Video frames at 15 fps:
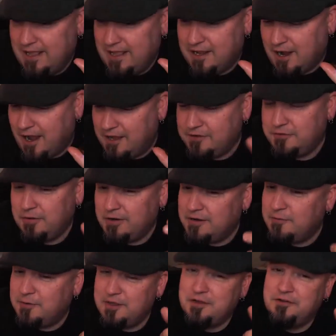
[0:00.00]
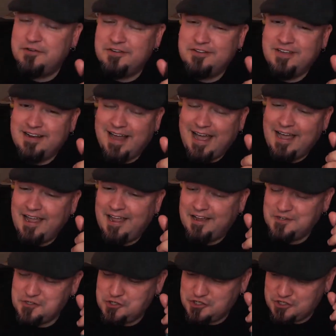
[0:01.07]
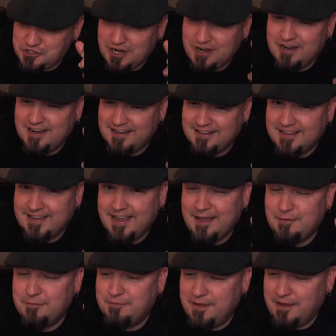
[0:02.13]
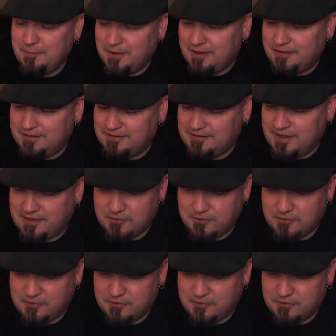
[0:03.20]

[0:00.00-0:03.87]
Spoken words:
contrary to what you just said, I shockingly have vape mail this last